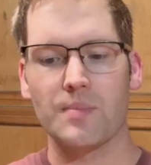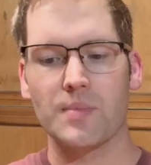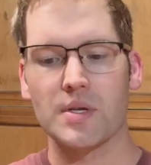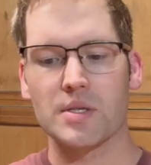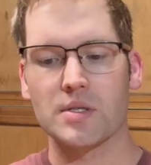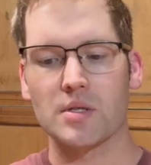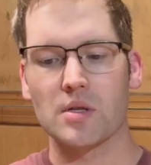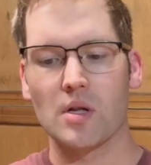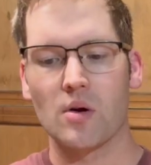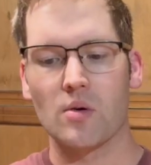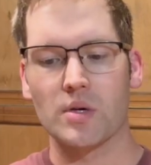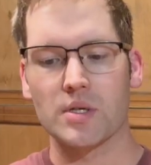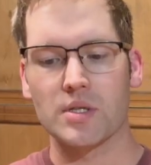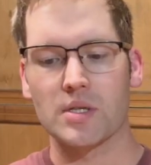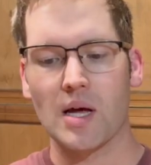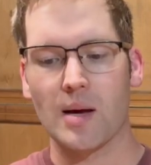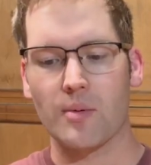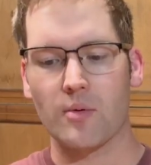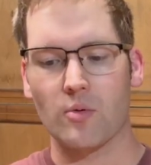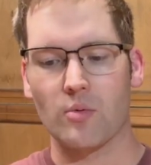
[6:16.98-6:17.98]
this lower
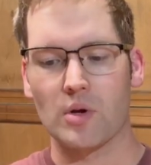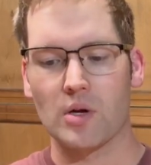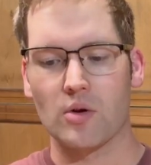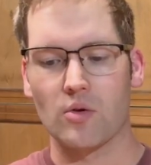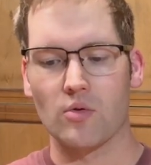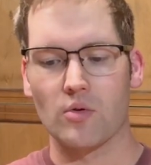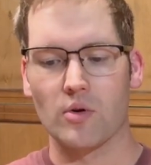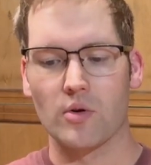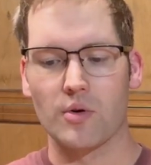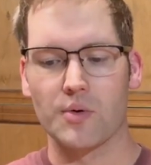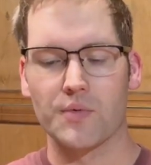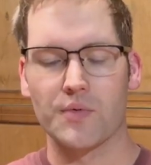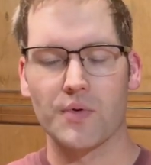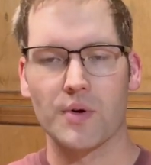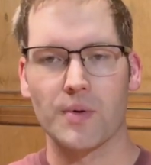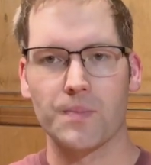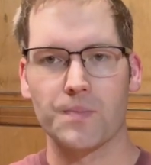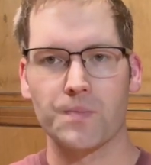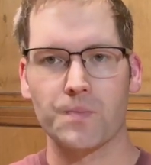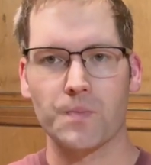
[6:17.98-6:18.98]
snap ring groove
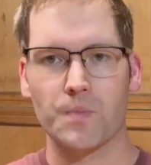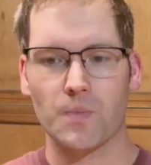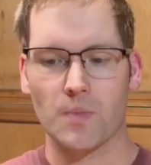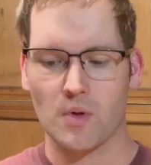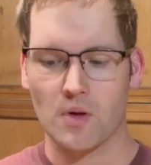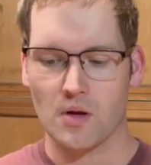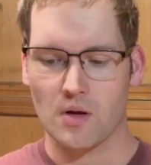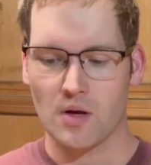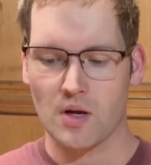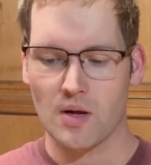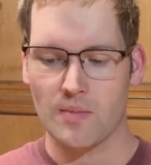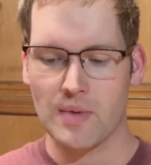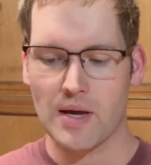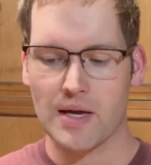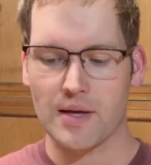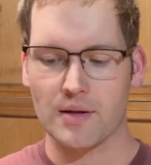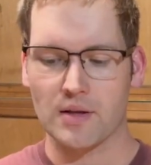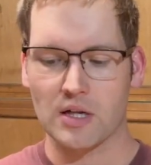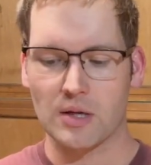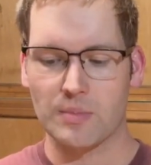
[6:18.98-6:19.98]
and
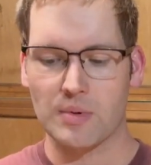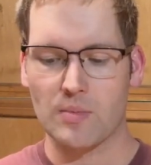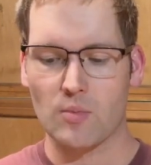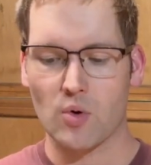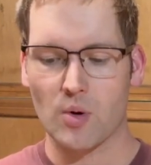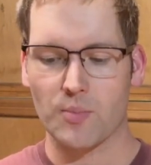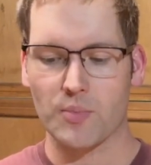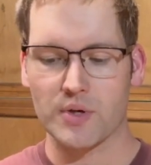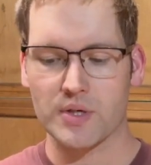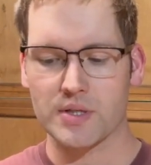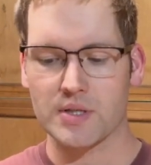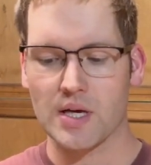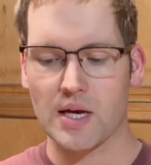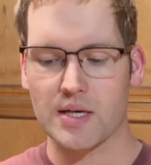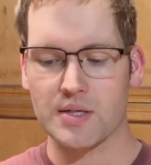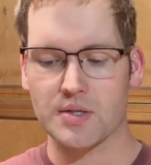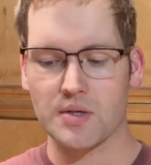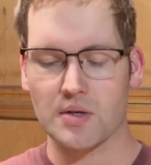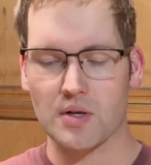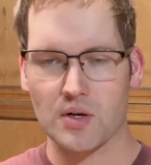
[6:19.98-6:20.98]
make it a little bit more
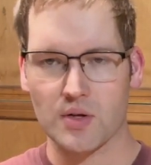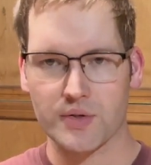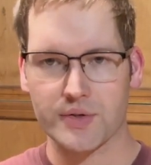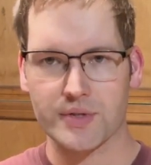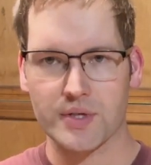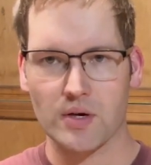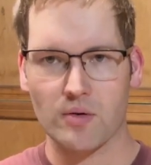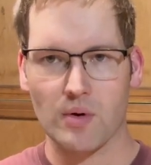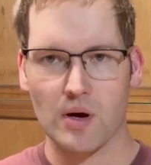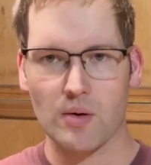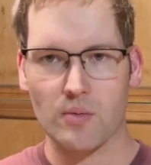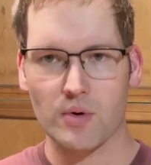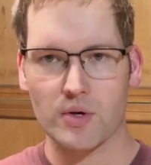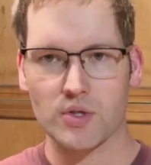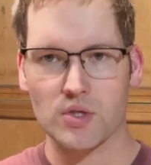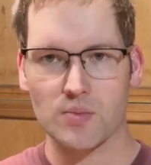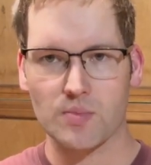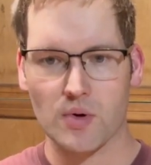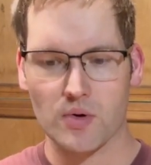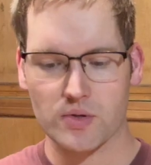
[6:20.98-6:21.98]
precise so that it'll sit right where
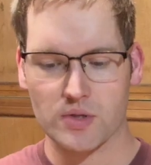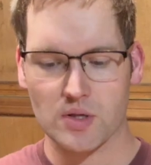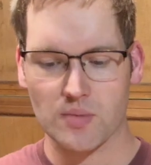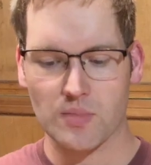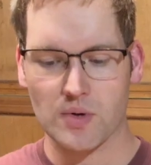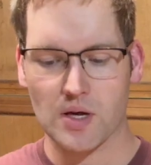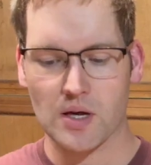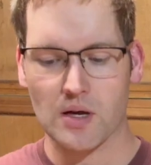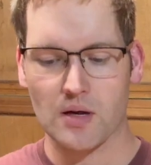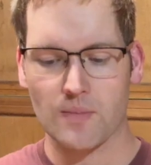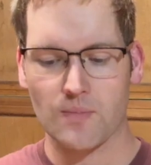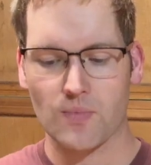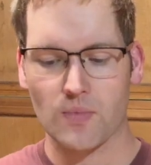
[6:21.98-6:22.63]
it's supposed to be.